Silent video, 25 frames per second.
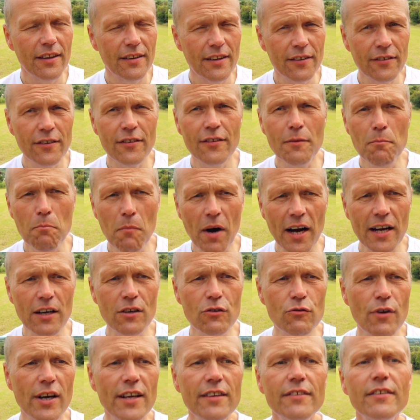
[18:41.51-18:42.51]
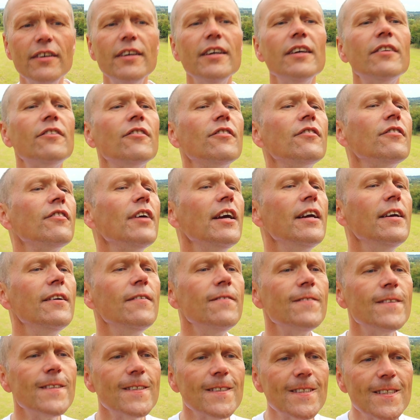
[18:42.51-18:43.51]
This is a mild razor. It
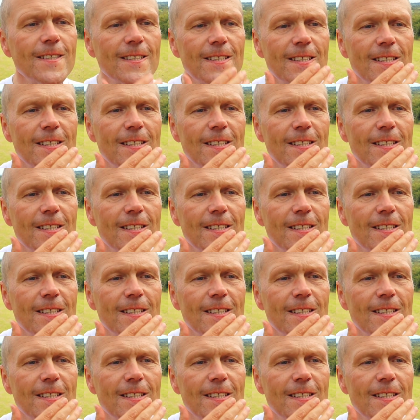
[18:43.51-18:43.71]
shaved,